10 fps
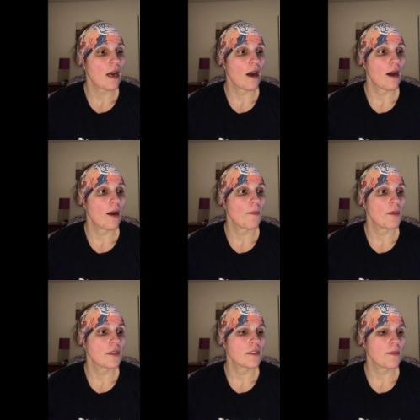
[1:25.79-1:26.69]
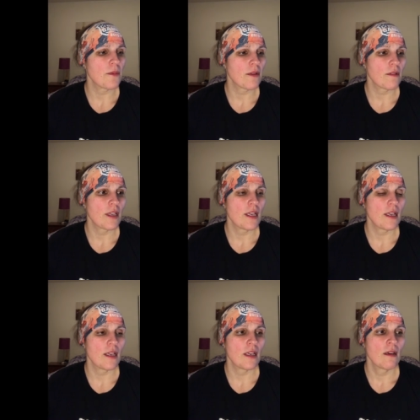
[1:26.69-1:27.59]
Um,
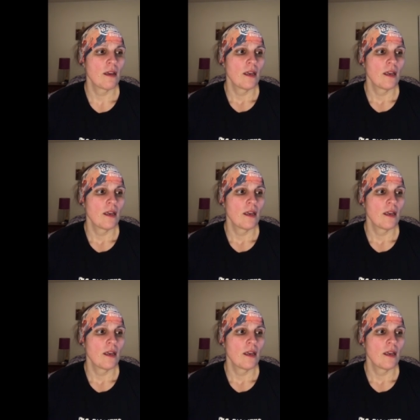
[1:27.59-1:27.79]
typically